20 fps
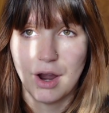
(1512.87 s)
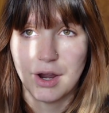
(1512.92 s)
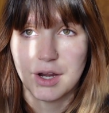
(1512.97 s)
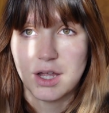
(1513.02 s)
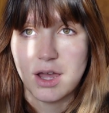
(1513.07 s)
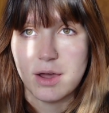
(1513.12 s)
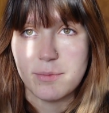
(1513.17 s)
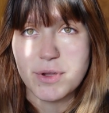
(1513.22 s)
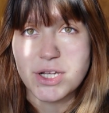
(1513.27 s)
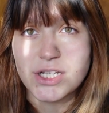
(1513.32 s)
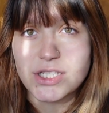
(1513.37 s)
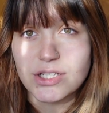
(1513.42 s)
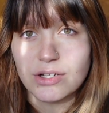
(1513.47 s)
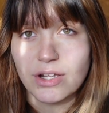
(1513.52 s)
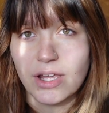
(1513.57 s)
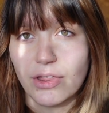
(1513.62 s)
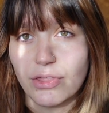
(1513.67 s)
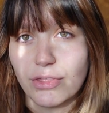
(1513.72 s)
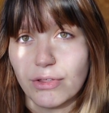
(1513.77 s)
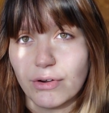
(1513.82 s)
coming
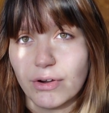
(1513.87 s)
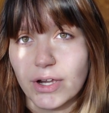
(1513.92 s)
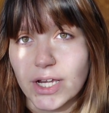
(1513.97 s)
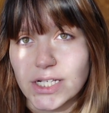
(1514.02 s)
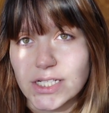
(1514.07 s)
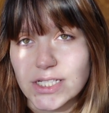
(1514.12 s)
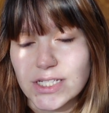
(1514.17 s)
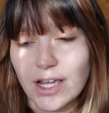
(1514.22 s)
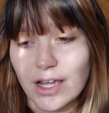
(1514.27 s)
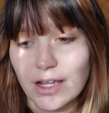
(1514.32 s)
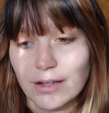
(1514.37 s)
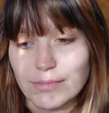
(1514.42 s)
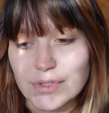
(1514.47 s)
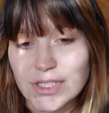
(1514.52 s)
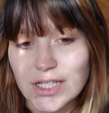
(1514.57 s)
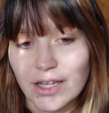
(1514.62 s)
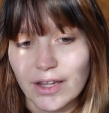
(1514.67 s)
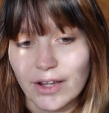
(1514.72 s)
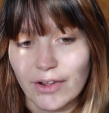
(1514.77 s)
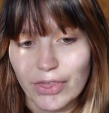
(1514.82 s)
together in
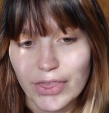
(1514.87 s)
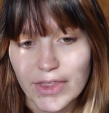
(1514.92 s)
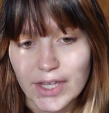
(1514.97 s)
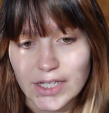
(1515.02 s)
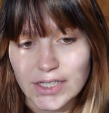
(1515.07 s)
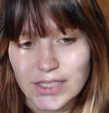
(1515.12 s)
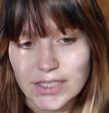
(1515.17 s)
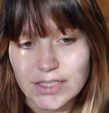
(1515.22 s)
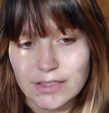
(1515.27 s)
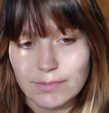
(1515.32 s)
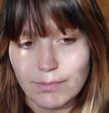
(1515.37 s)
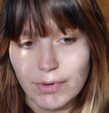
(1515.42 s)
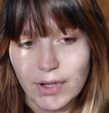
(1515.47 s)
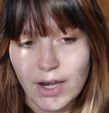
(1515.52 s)
times like this.